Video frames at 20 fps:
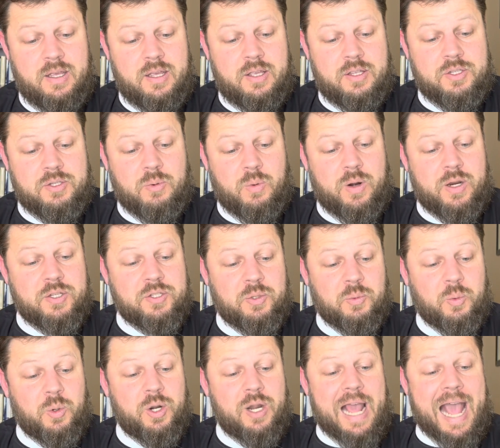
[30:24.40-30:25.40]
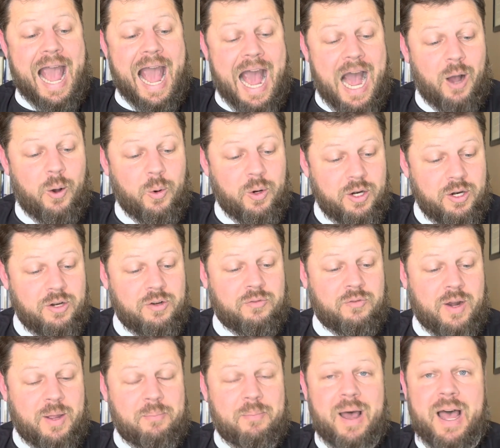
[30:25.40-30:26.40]
So, what does the word our
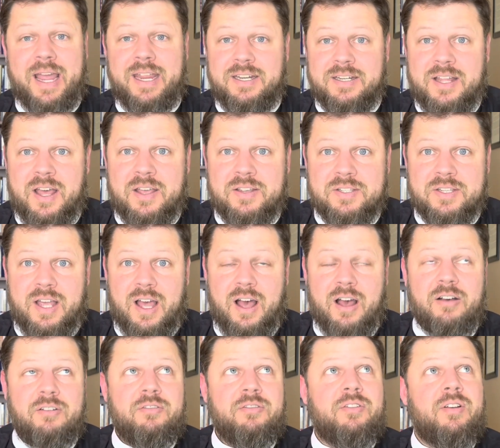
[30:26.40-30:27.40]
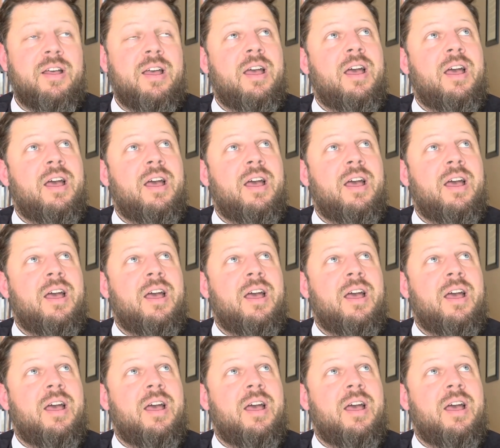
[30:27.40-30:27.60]
remind us of?